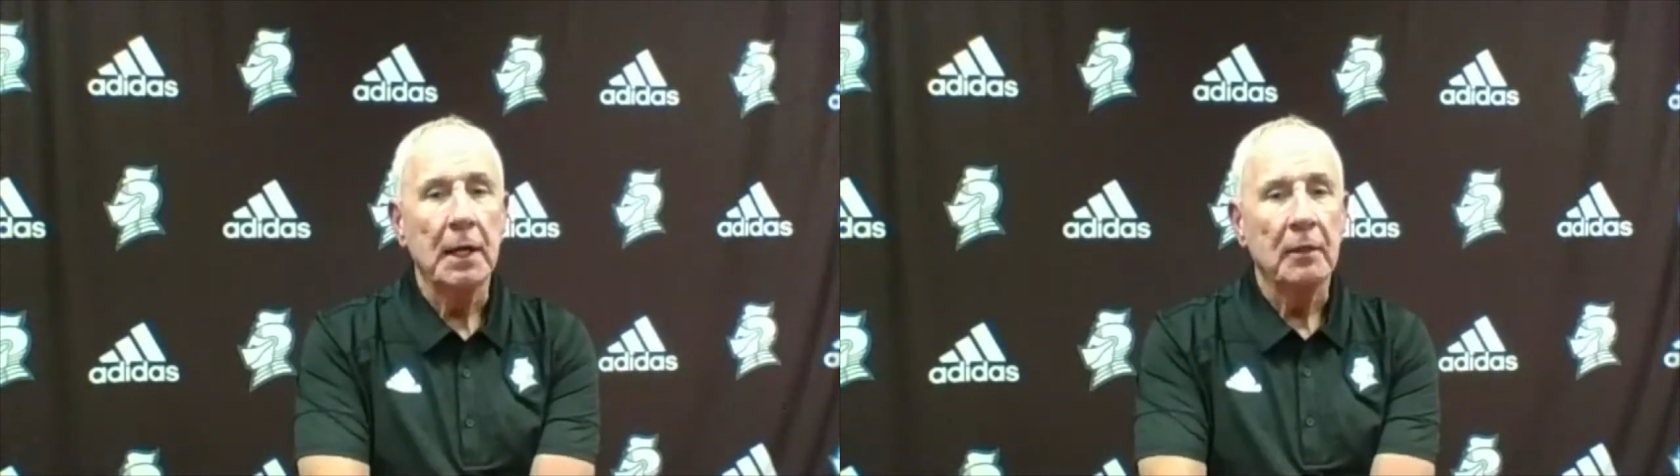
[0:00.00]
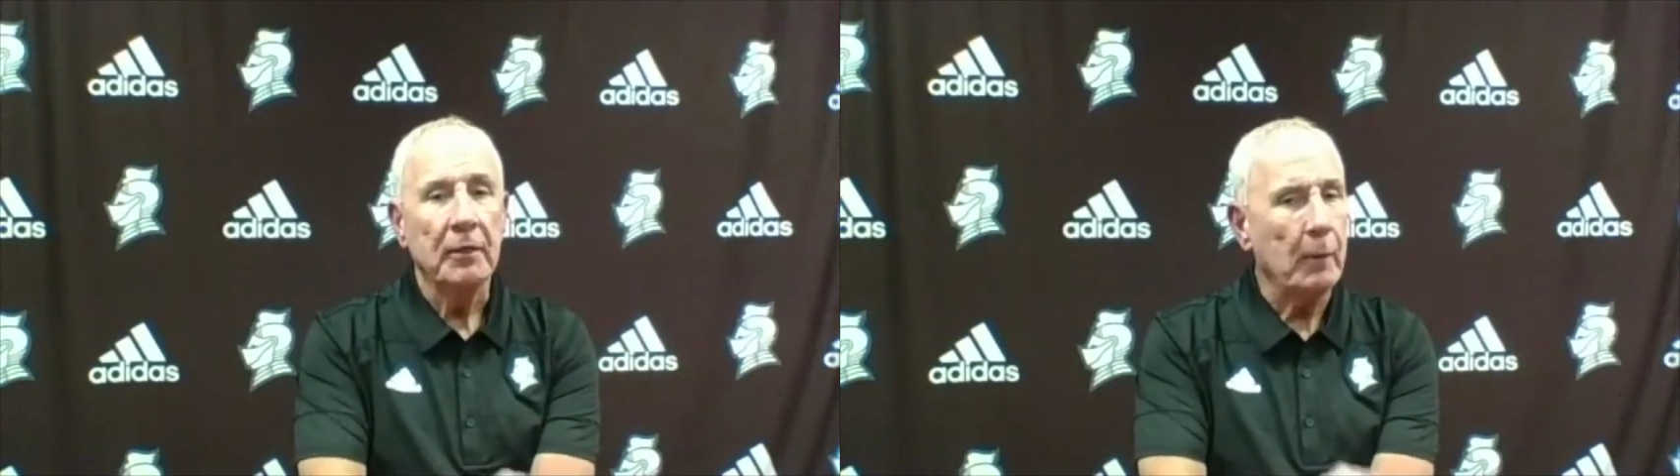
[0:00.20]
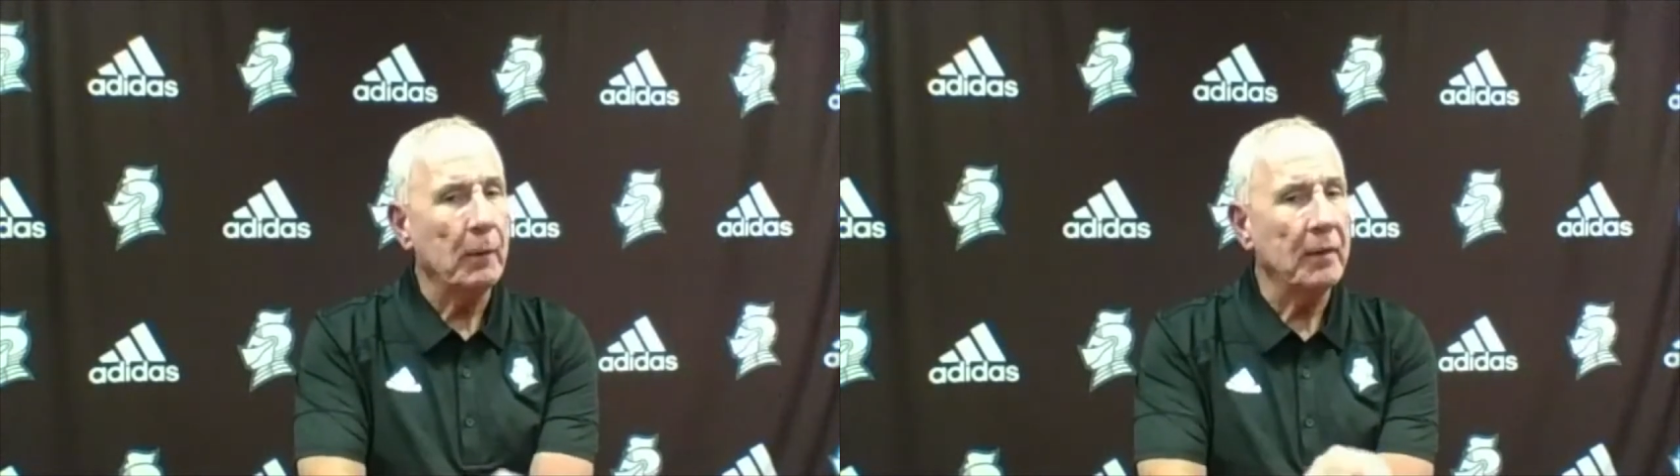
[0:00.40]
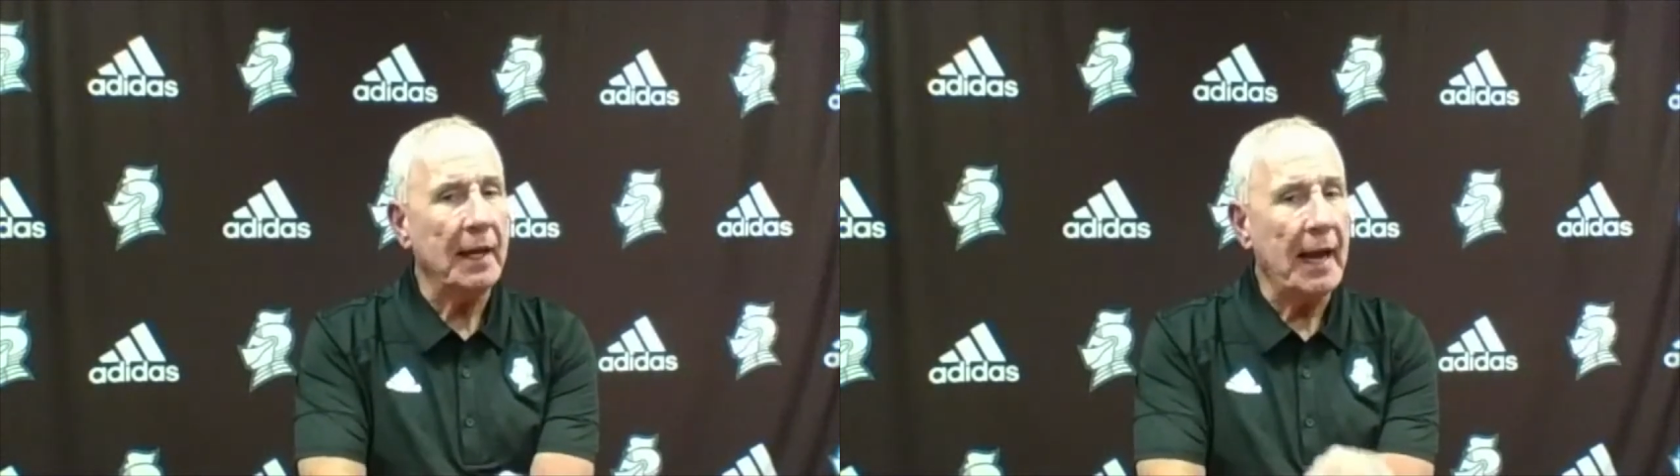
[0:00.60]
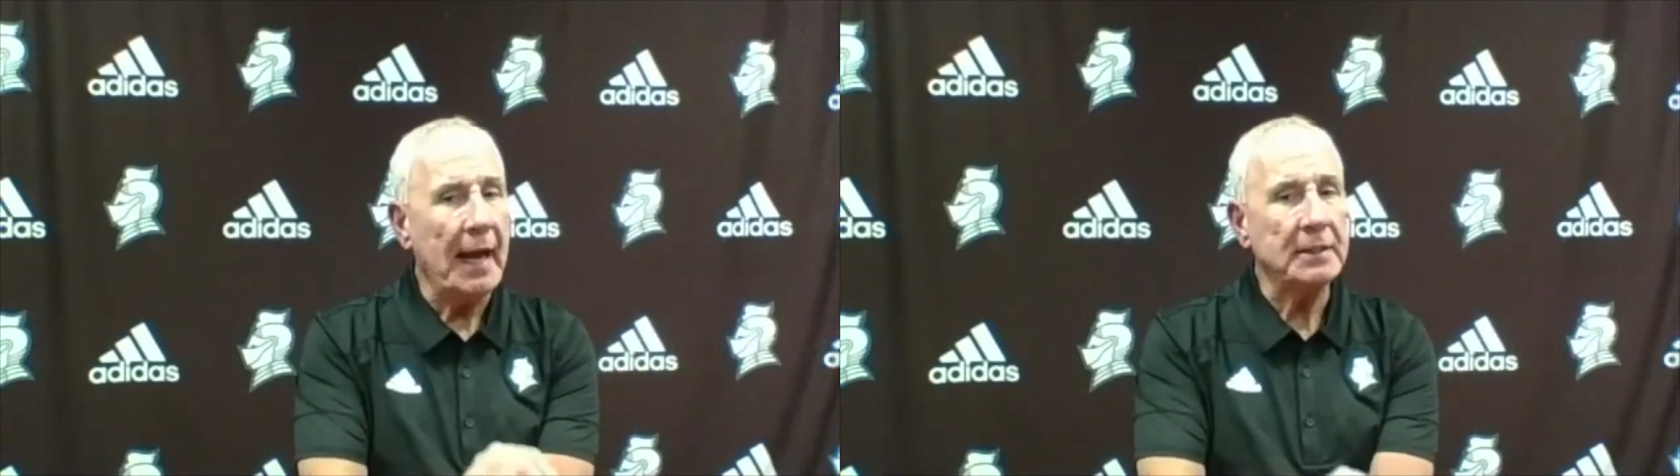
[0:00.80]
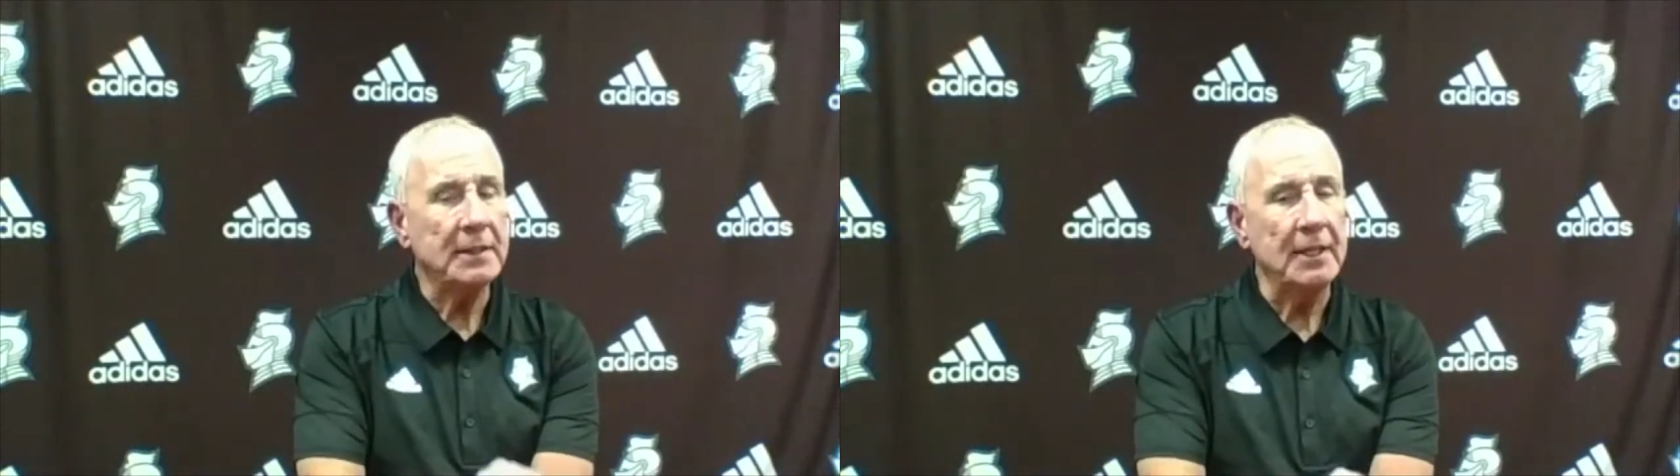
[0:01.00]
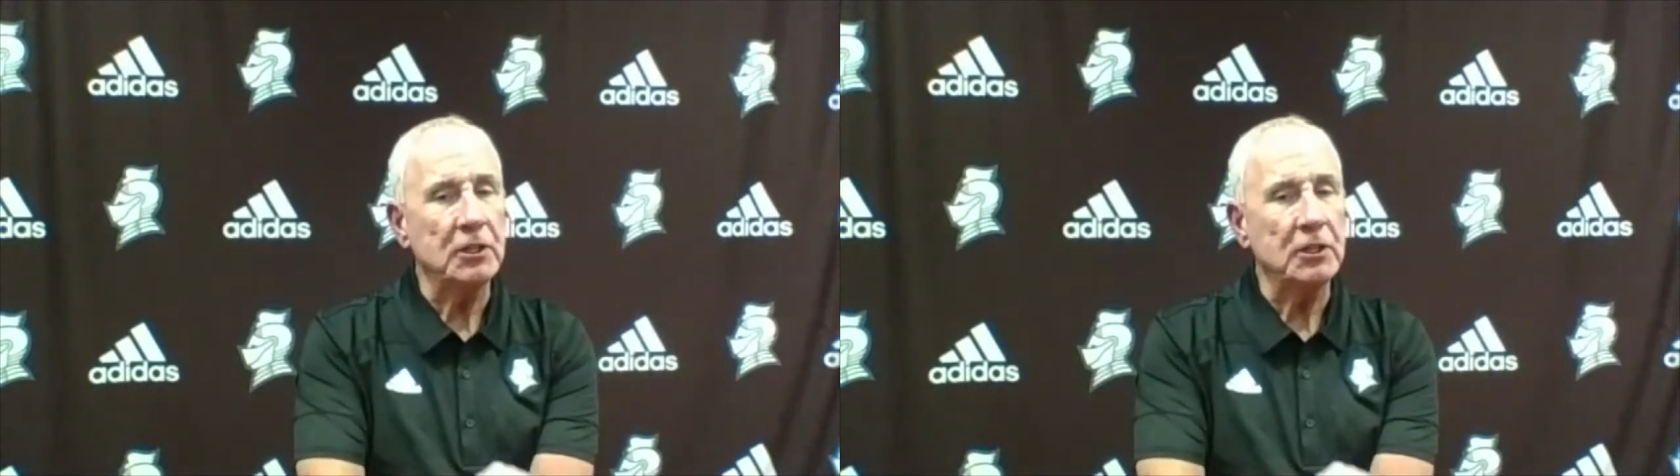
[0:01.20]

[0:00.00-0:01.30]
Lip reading: They were in the NIT